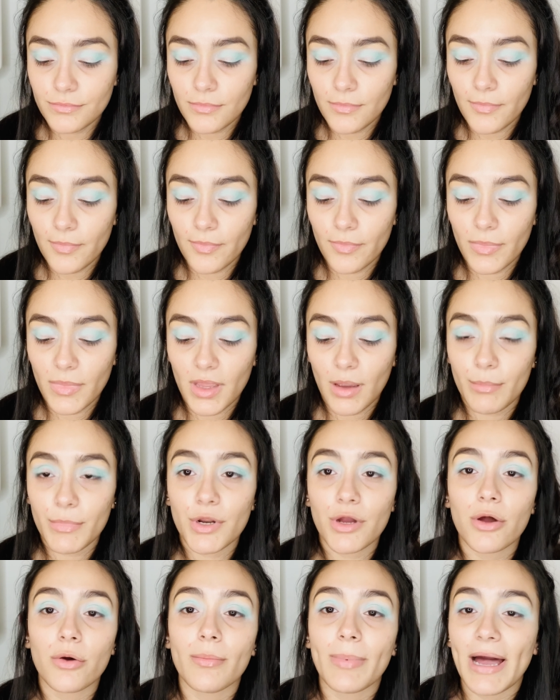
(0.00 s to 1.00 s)
I'm gonna
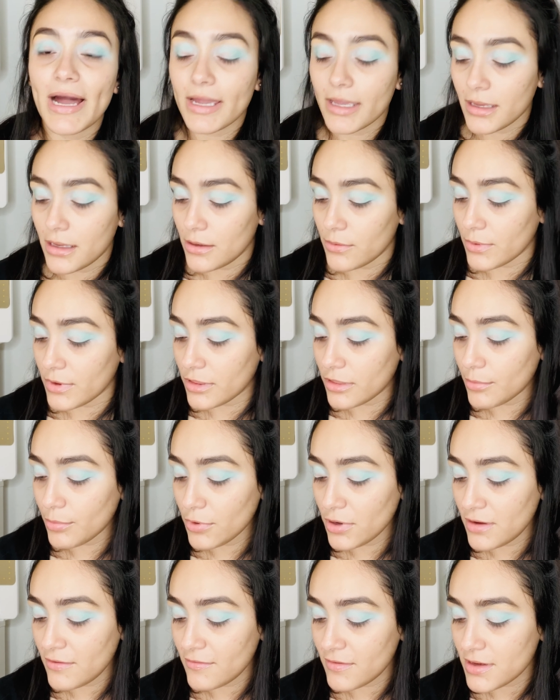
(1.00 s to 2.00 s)
go back in with the
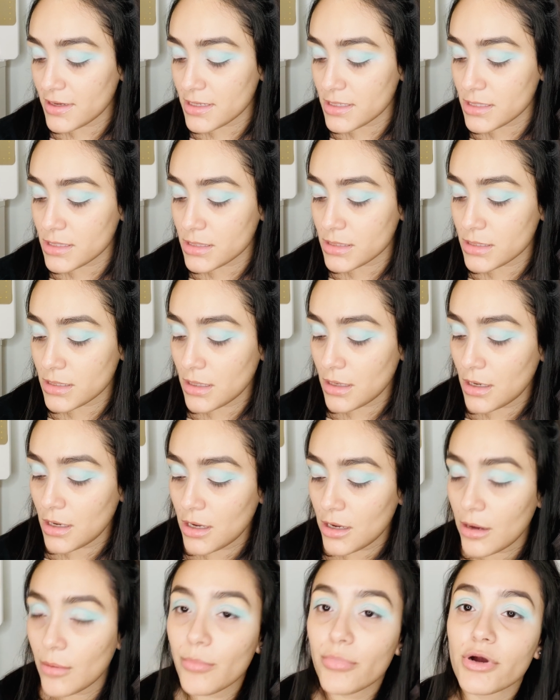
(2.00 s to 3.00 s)
previous
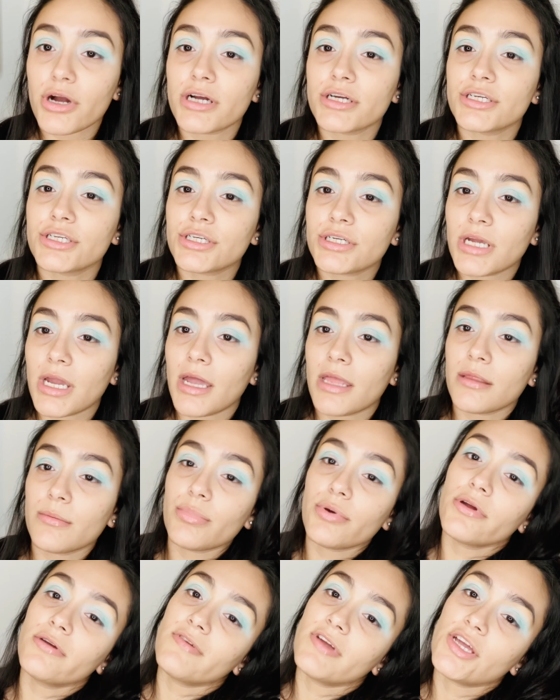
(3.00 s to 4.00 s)
brush and the
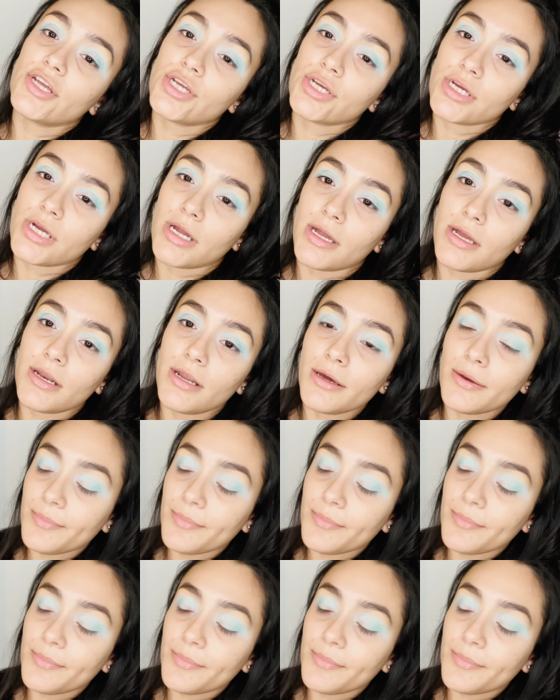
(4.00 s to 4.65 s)
previous shade